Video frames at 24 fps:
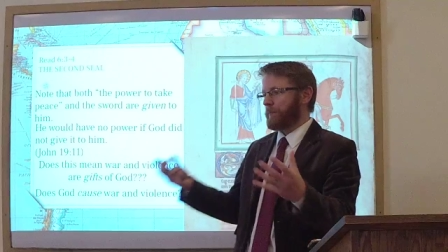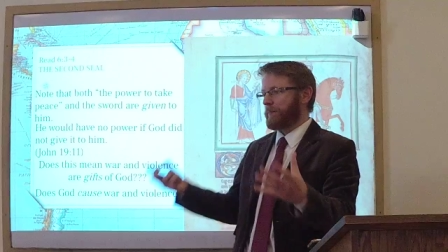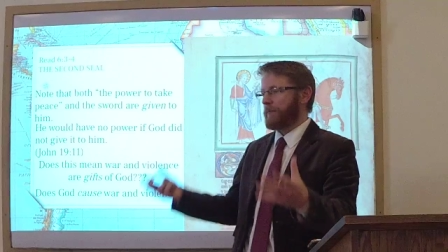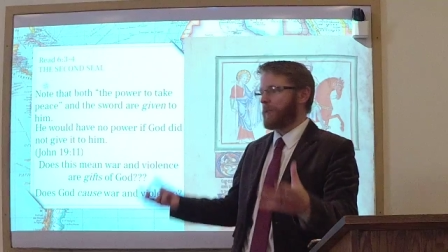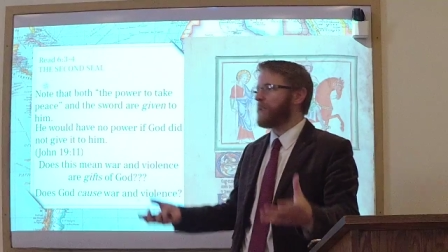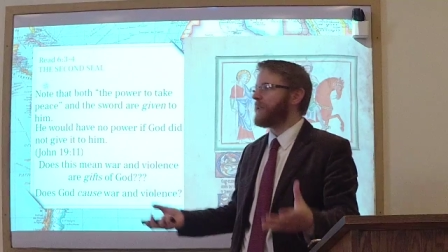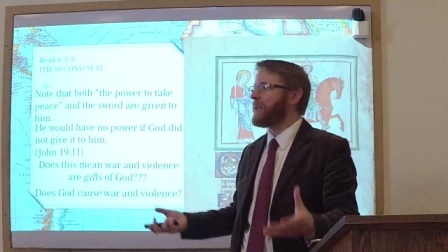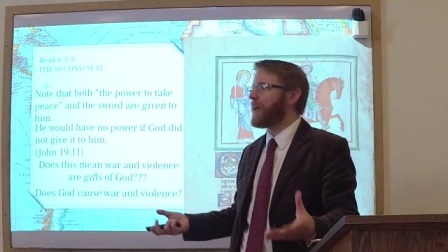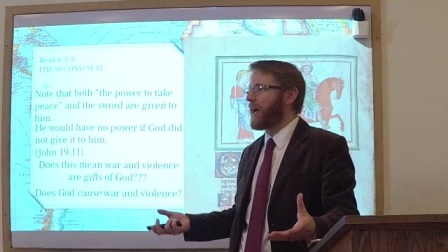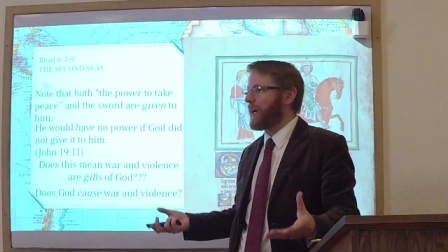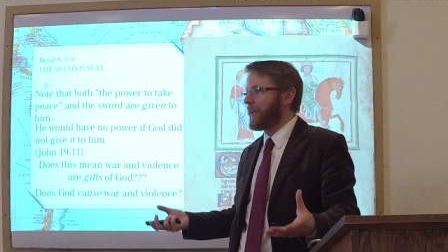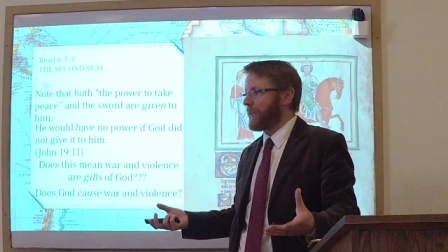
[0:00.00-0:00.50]

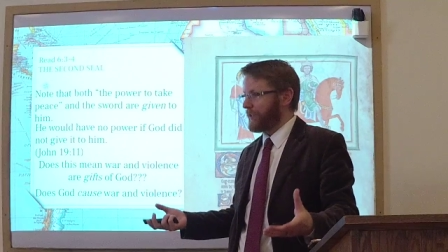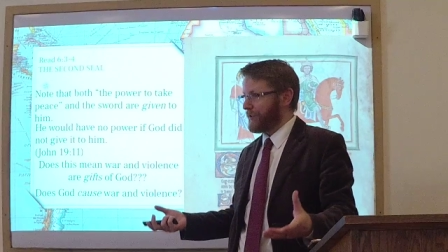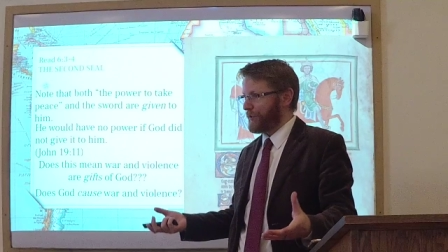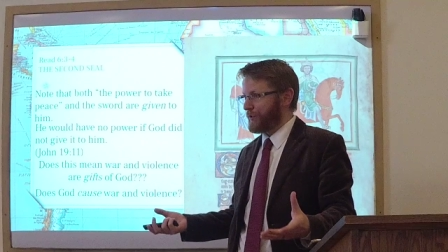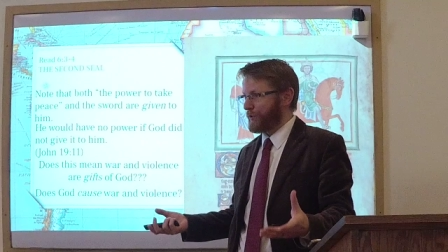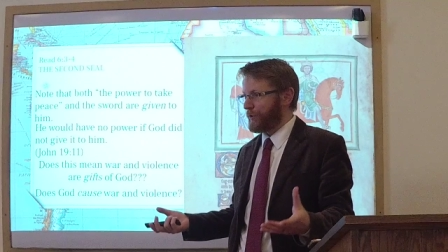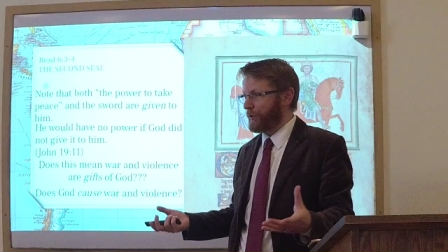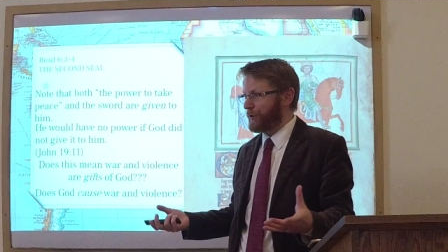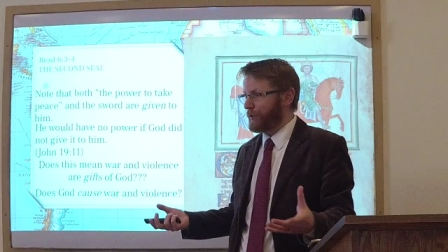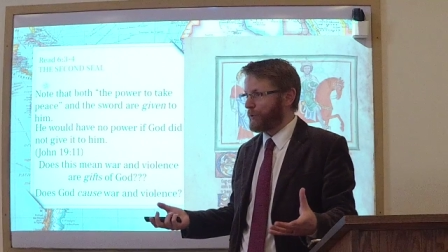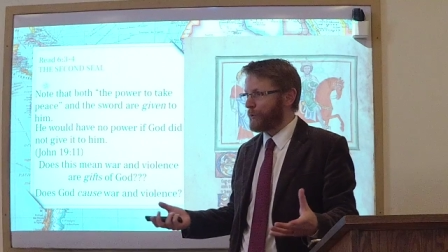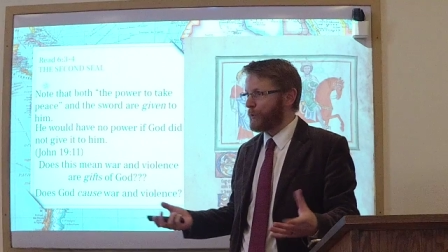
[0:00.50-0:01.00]
did not
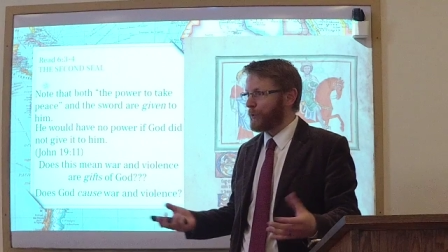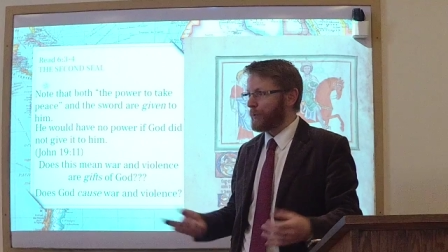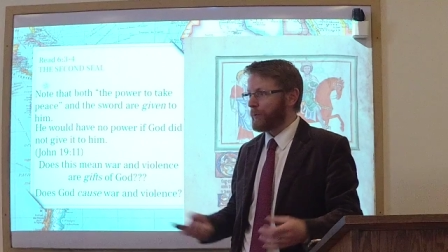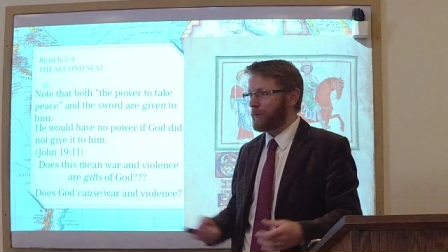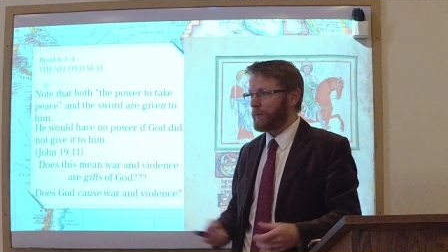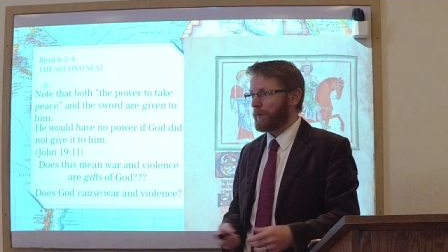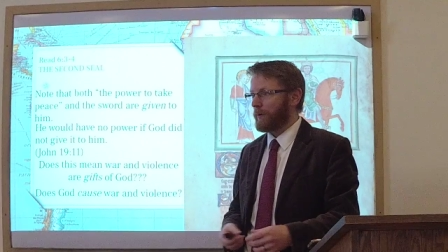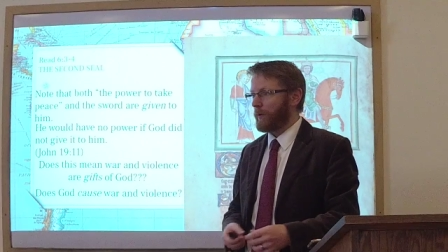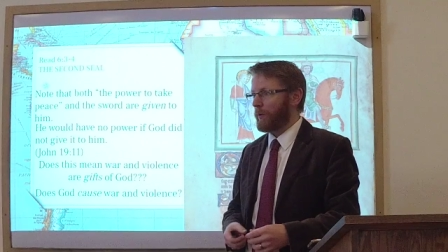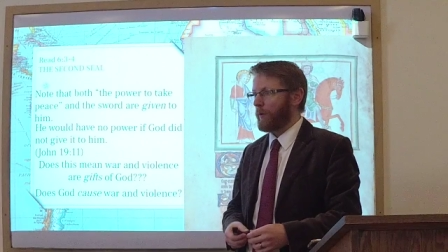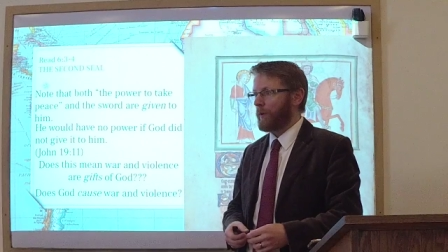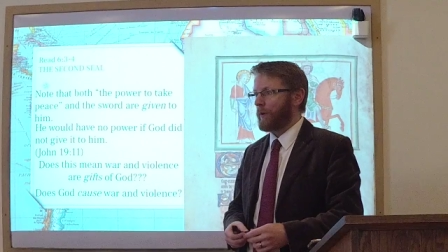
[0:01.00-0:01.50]
institute
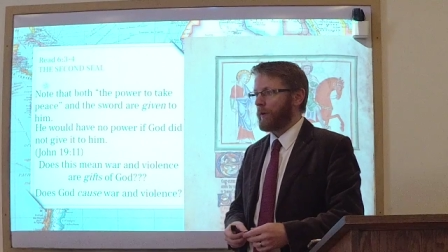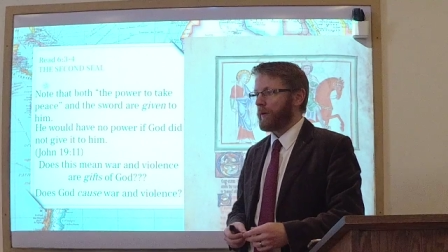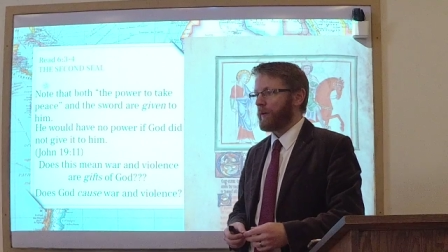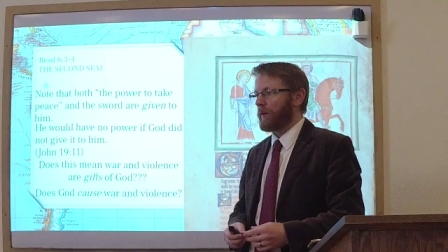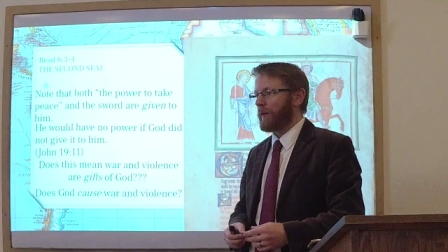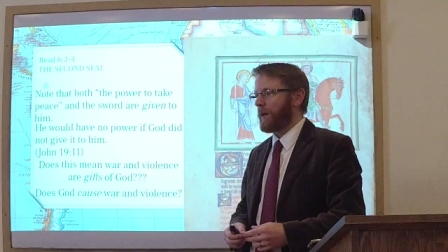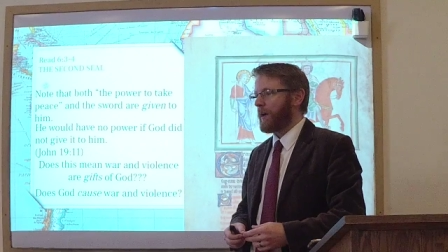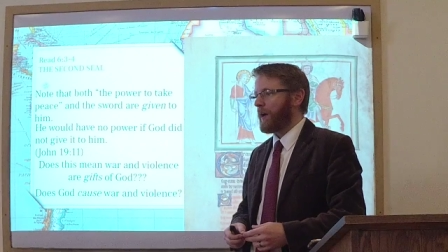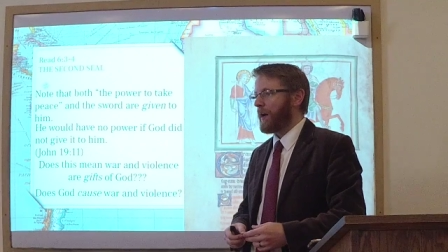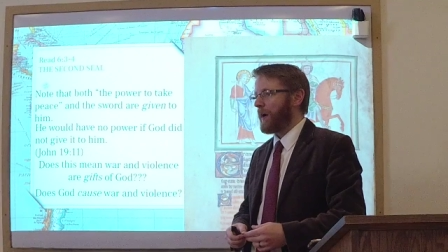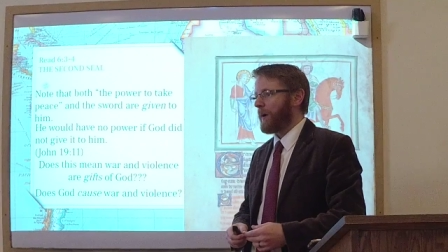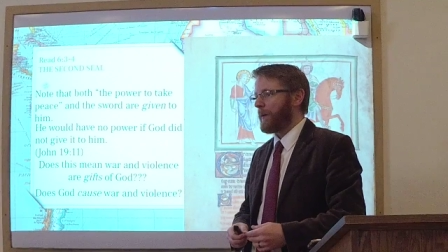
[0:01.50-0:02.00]
or
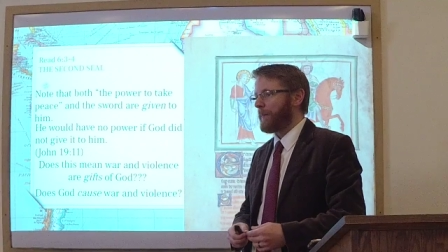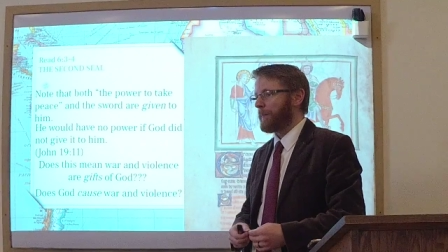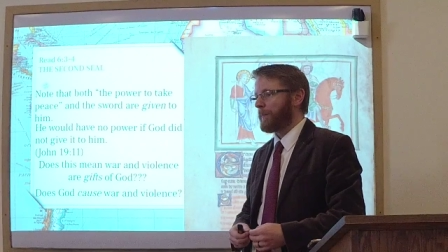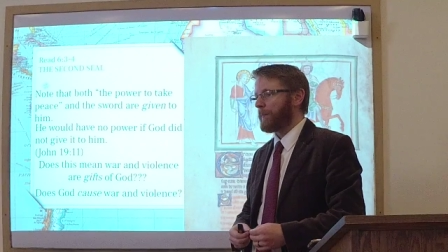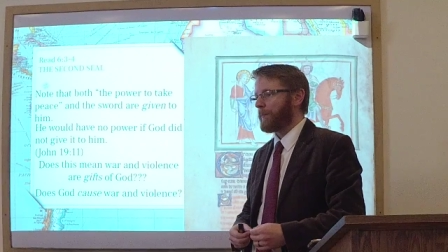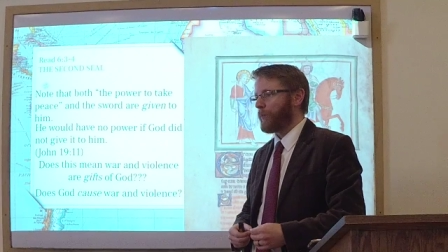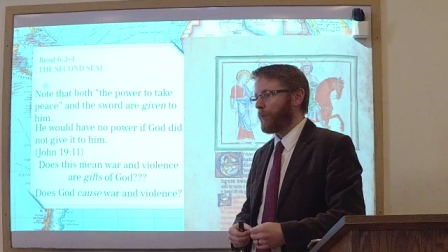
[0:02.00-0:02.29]
um,